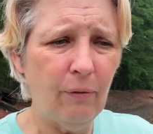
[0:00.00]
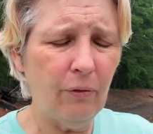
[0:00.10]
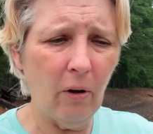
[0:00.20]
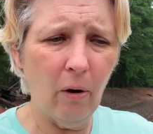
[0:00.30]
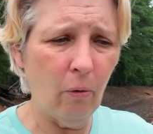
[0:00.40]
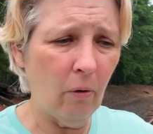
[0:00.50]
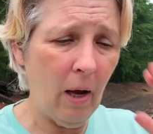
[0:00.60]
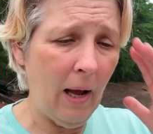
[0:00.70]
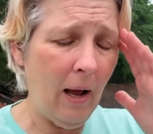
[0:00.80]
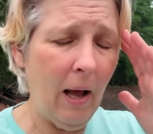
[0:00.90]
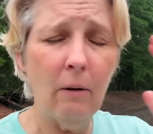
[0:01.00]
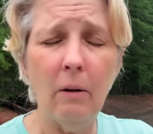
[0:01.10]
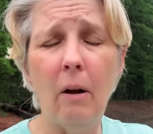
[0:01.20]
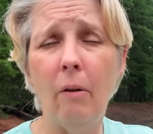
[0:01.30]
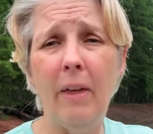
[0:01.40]
So, I
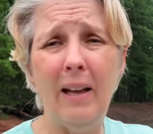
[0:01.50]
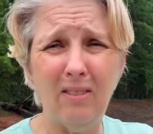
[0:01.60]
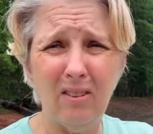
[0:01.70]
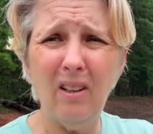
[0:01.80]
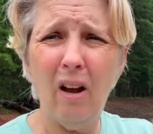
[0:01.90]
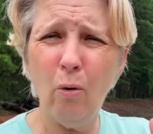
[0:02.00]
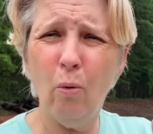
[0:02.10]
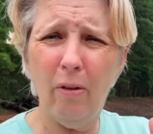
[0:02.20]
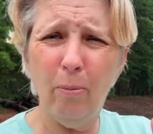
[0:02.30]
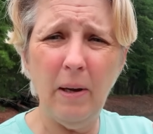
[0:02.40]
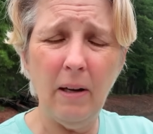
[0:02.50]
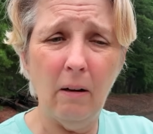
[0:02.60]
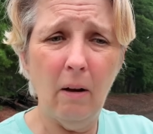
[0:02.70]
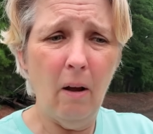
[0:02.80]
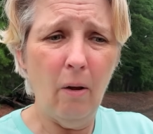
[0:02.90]
don't know, that stuck with me
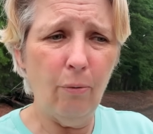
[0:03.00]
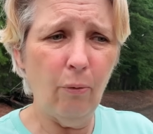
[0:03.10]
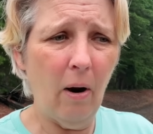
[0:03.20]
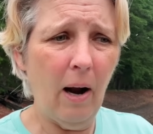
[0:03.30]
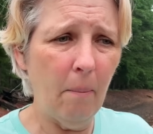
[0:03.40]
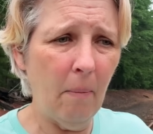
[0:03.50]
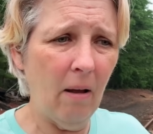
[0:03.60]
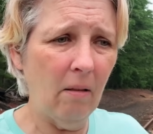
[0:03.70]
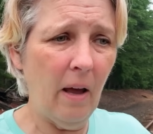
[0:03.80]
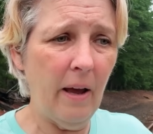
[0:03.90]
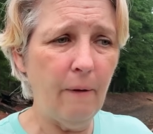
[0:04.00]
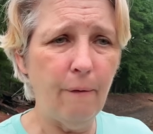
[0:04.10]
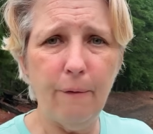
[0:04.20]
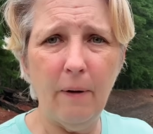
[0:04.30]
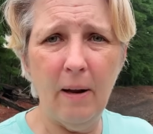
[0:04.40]
throughout my
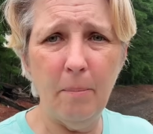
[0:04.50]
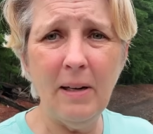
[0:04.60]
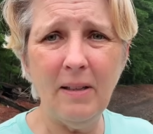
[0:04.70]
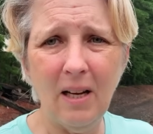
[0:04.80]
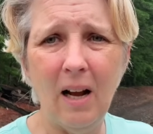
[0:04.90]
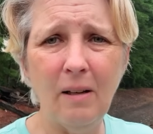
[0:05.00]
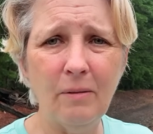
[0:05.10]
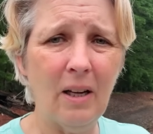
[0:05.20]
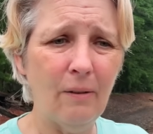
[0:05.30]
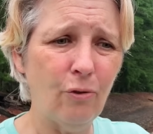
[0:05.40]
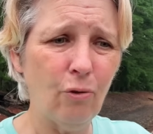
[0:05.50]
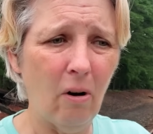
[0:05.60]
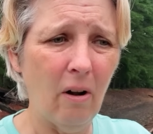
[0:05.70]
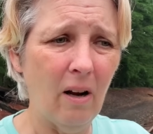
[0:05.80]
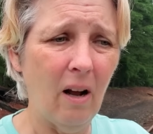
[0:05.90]
life, and many times I've
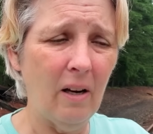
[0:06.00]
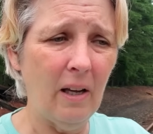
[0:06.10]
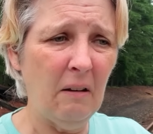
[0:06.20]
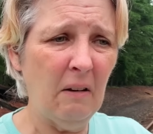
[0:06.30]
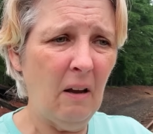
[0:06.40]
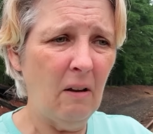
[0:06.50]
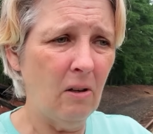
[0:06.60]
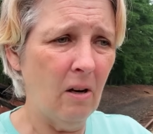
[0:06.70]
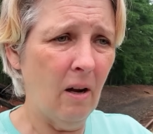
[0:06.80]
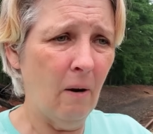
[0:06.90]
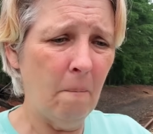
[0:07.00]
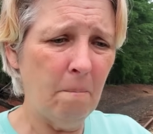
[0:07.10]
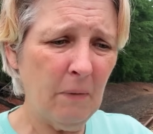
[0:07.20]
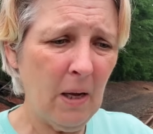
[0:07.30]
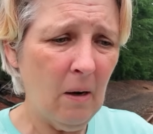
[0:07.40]
drawn on it, you know?
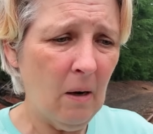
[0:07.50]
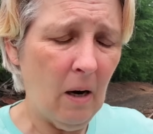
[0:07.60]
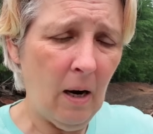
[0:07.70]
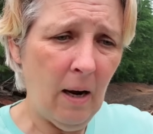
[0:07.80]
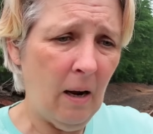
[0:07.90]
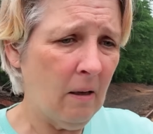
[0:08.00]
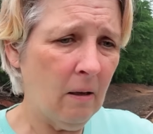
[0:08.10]
Uh